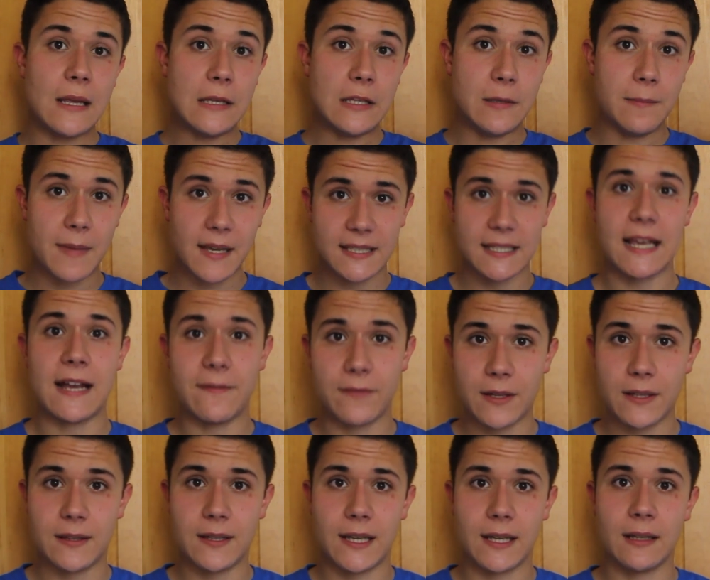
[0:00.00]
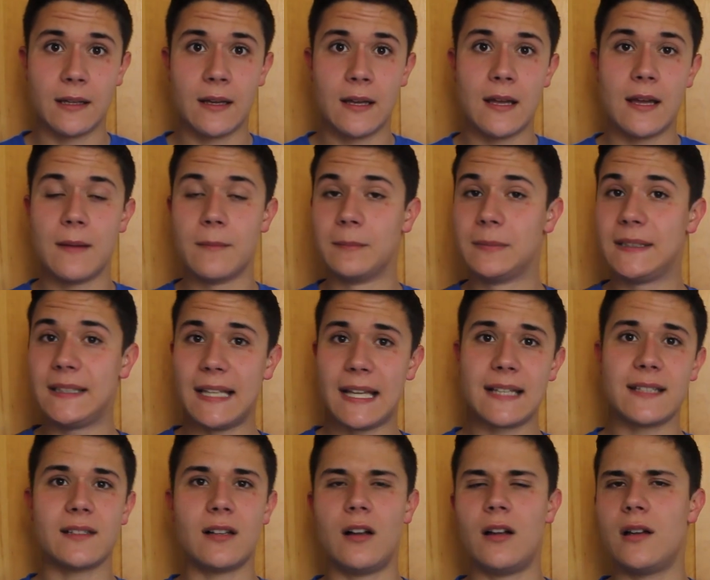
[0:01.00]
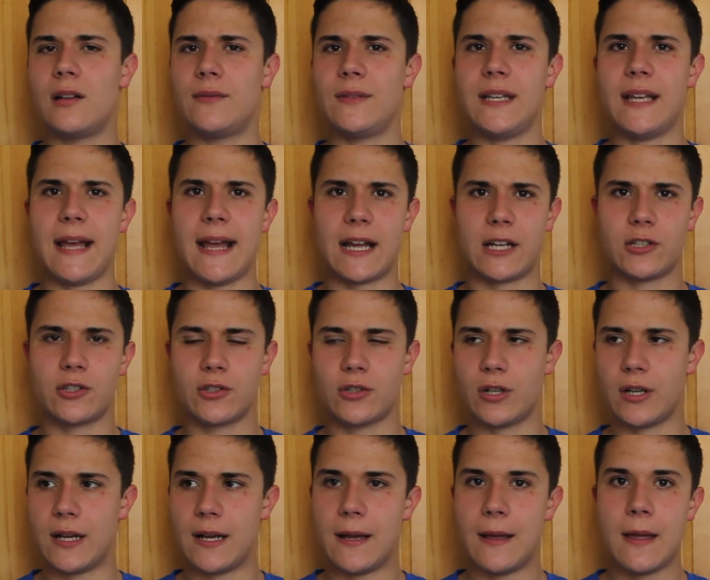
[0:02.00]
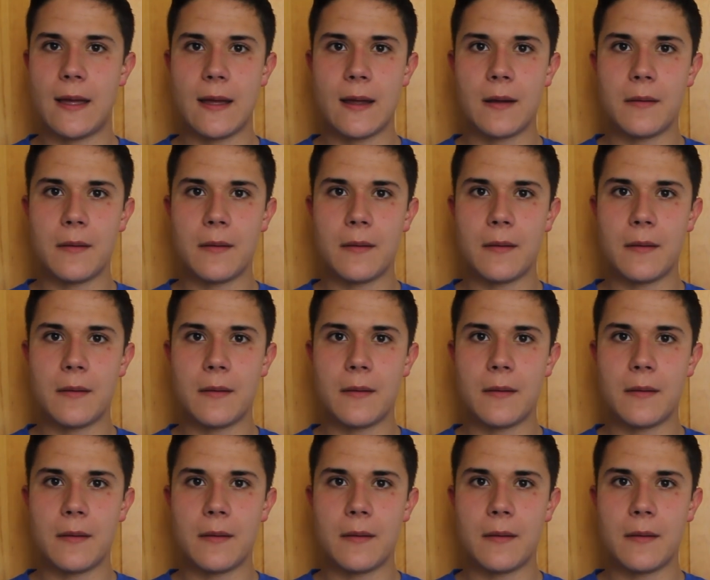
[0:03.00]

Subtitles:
Mix everything, plus all the extra